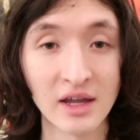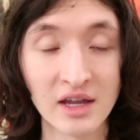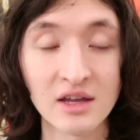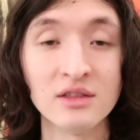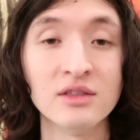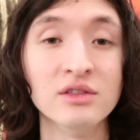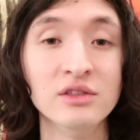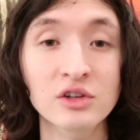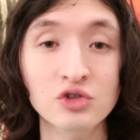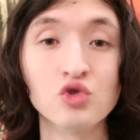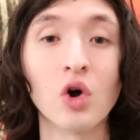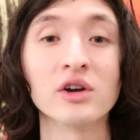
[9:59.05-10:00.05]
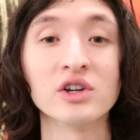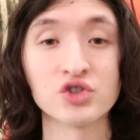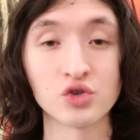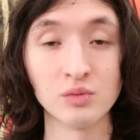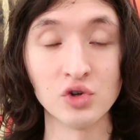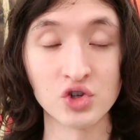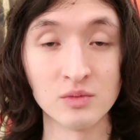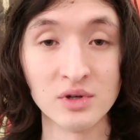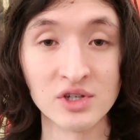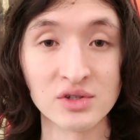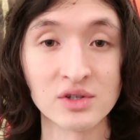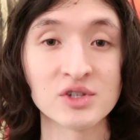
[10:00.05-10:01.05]
in the drug distribution
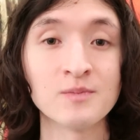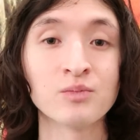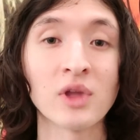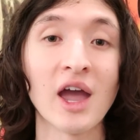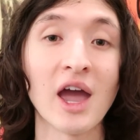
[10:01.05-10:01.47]
business.